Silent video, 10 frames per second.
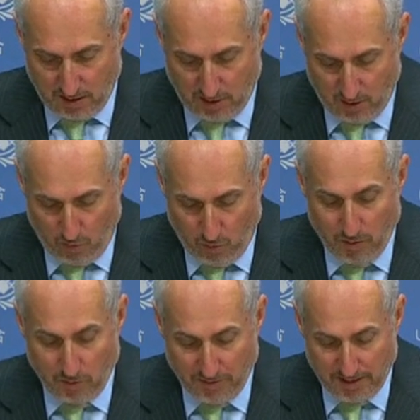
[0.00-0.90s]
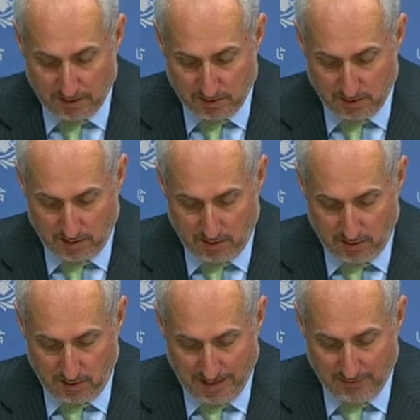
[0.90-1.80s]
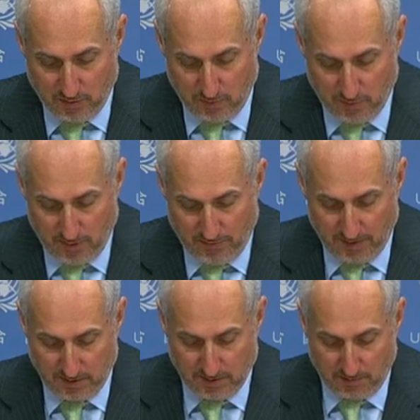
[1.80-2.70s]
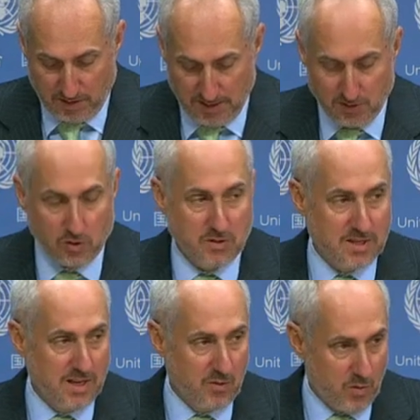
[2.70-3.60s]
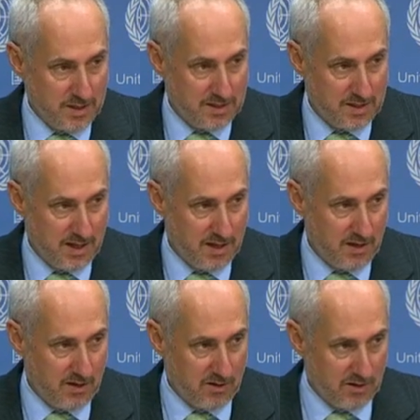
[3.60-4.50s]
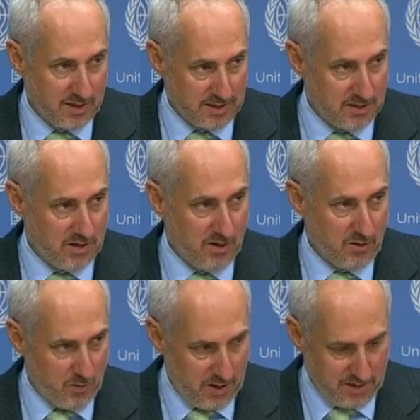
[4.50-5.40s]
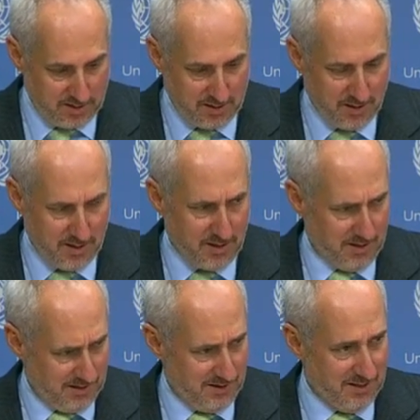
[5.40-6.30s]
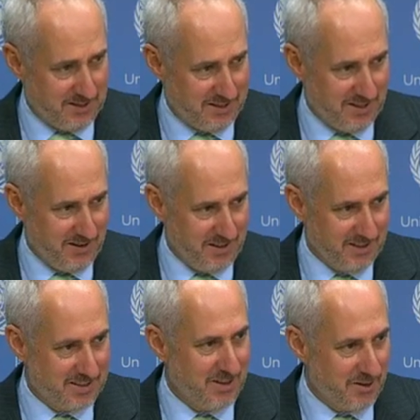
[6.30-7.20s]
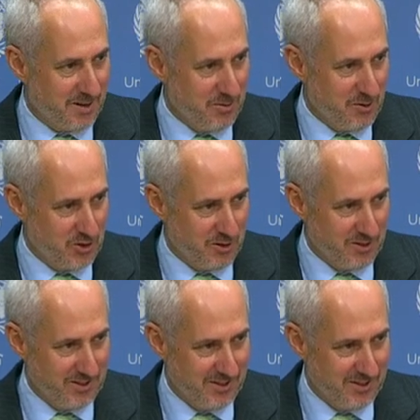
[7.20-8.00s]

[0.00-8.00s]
uh, we will not uh, have noon briefings on Monday, Tuesday, and Wednesday unless otherwise necessary. Is that okay with you, Sherwin?